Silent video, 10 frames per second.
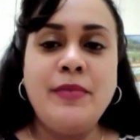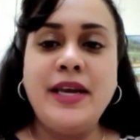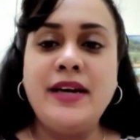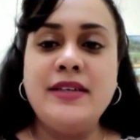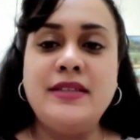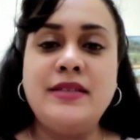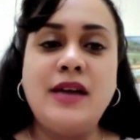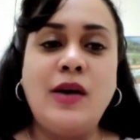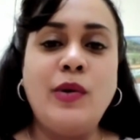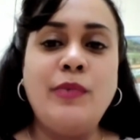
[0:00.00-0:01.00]
Because
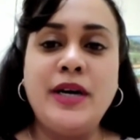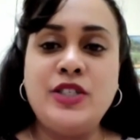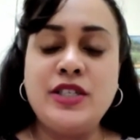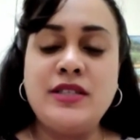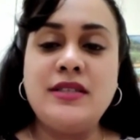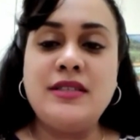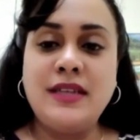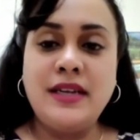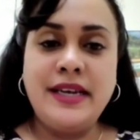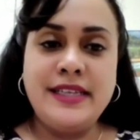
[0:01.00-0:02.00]
our budgets
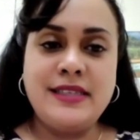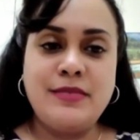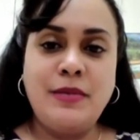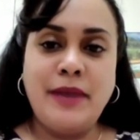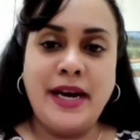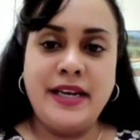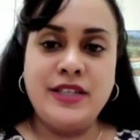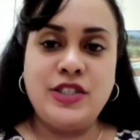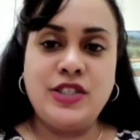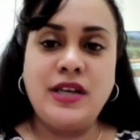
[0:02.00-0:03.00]
still need to be
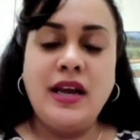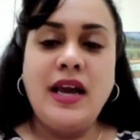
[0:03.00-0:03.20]
managed.